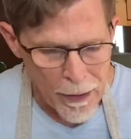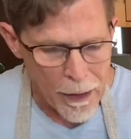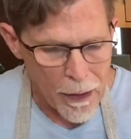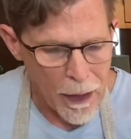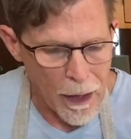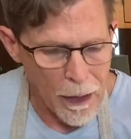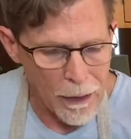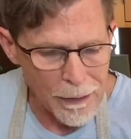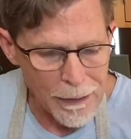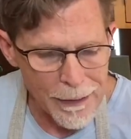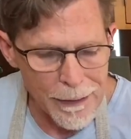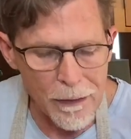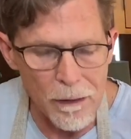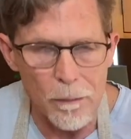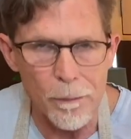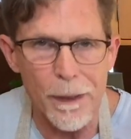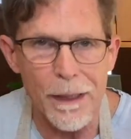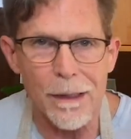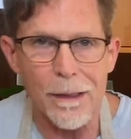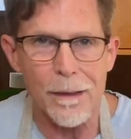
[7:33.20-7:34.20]
a little
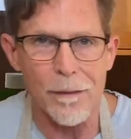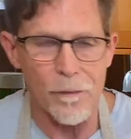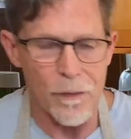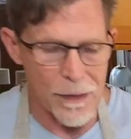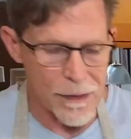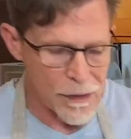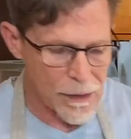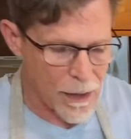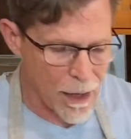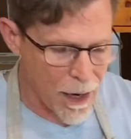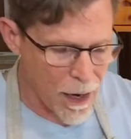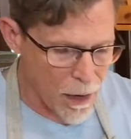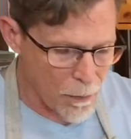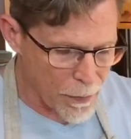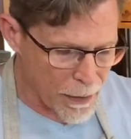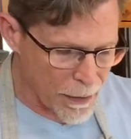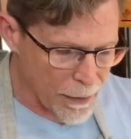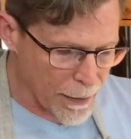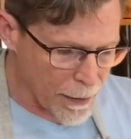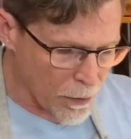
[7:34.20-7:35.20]
bit of this
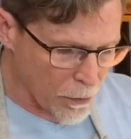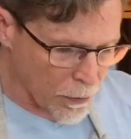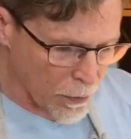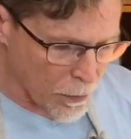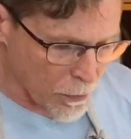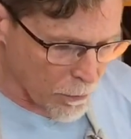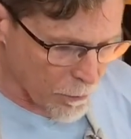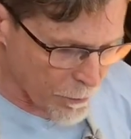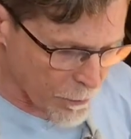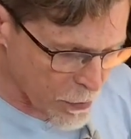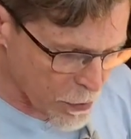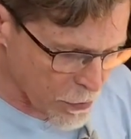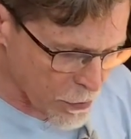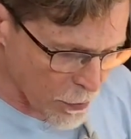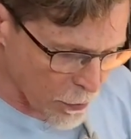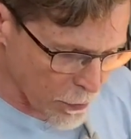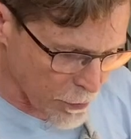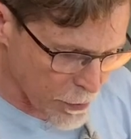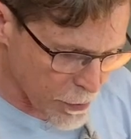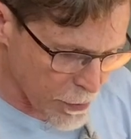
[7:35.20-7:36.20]
habanero
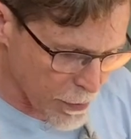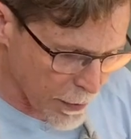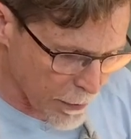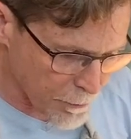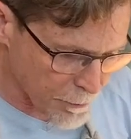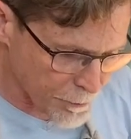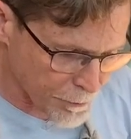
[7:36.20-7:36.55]
salsa.